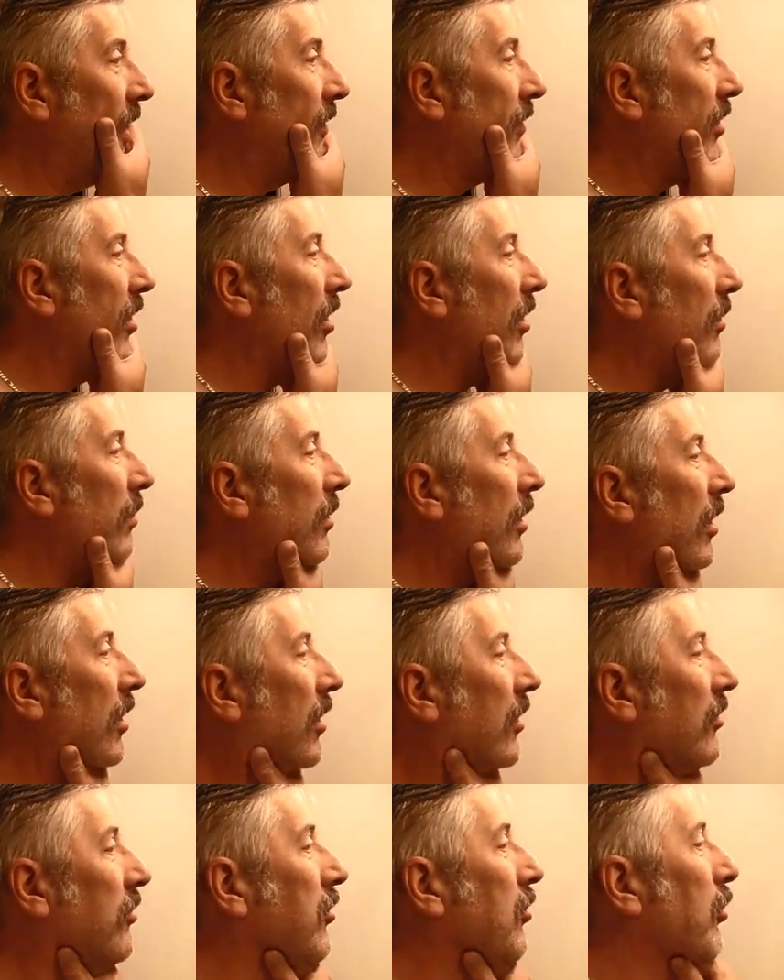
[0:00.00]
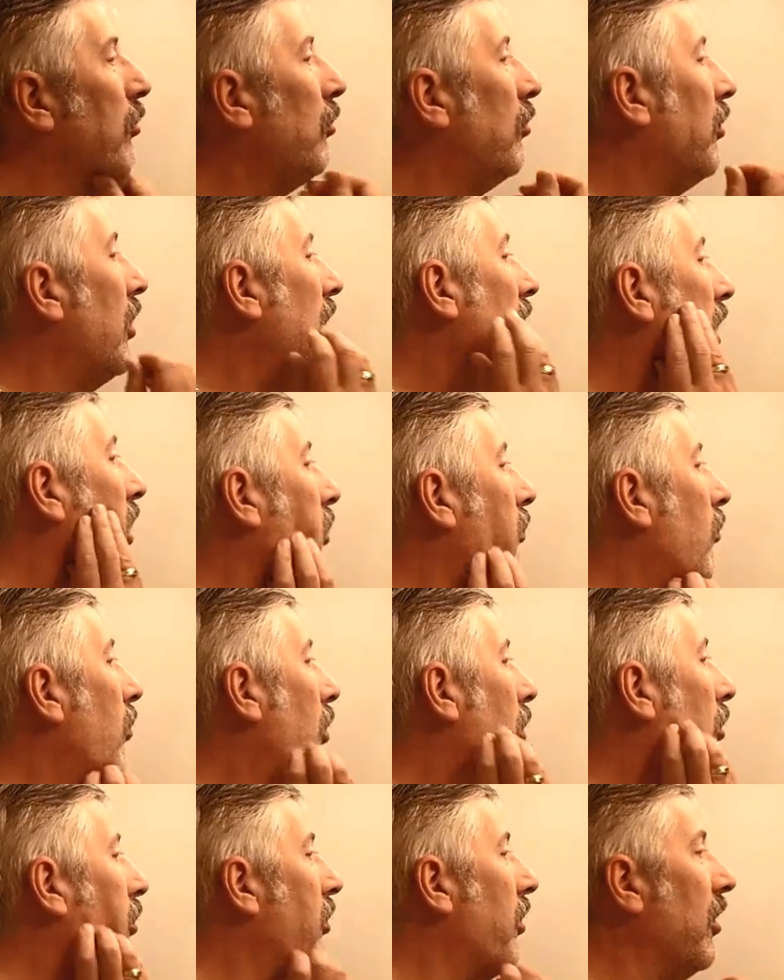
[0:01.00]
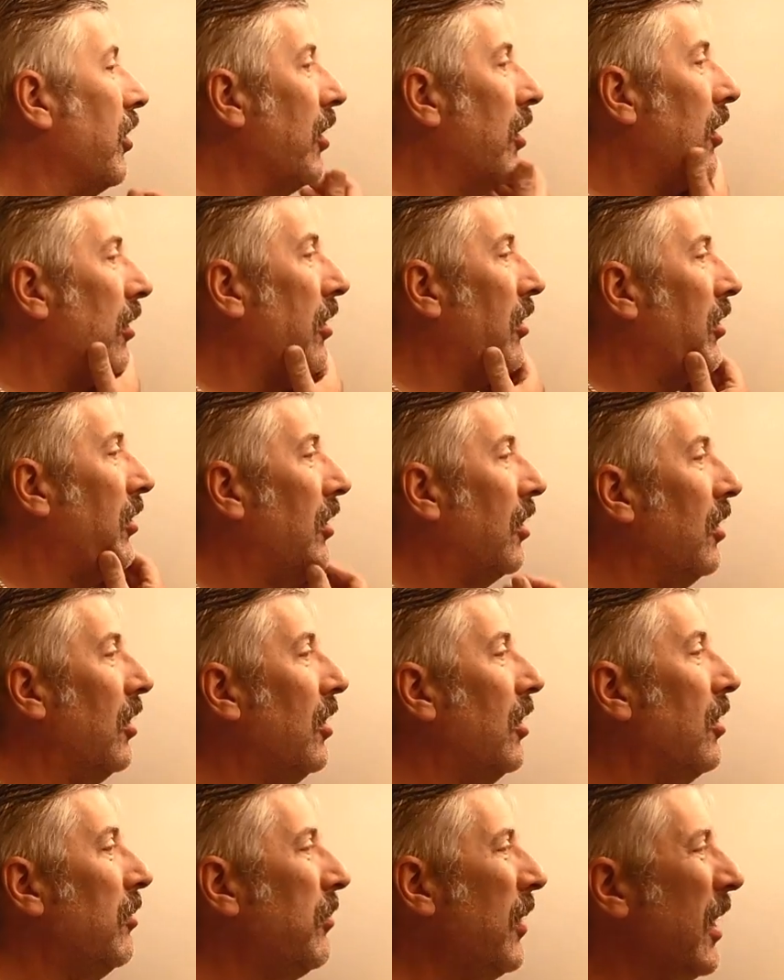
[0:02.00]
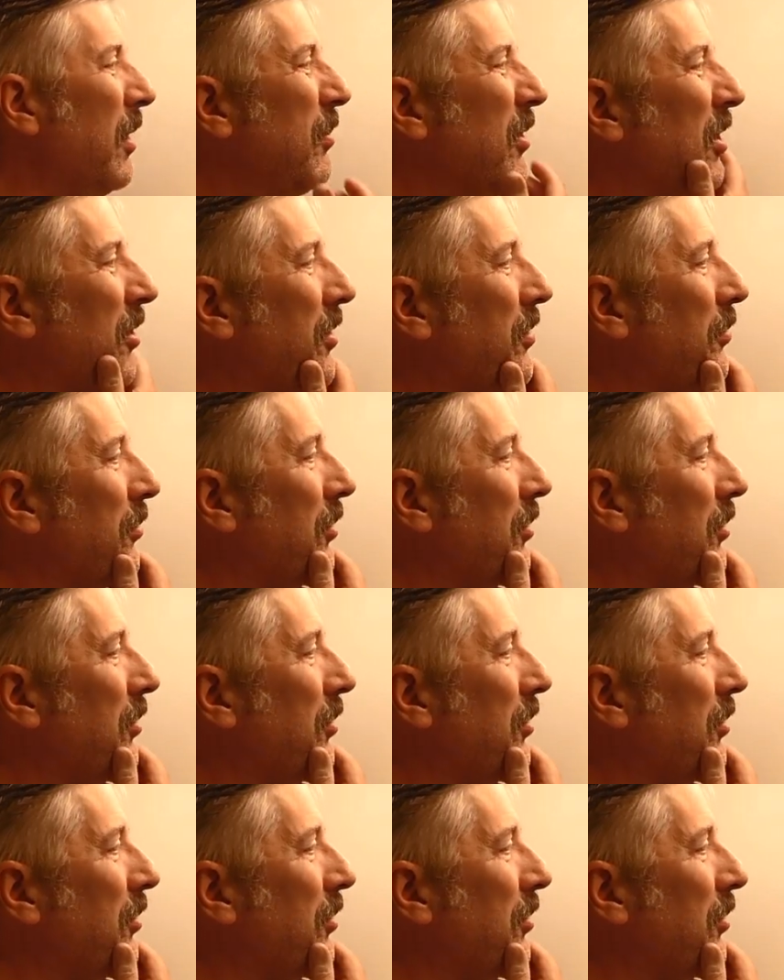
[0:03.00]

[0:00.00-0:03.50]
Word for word: I've got about a two day growth here, maybe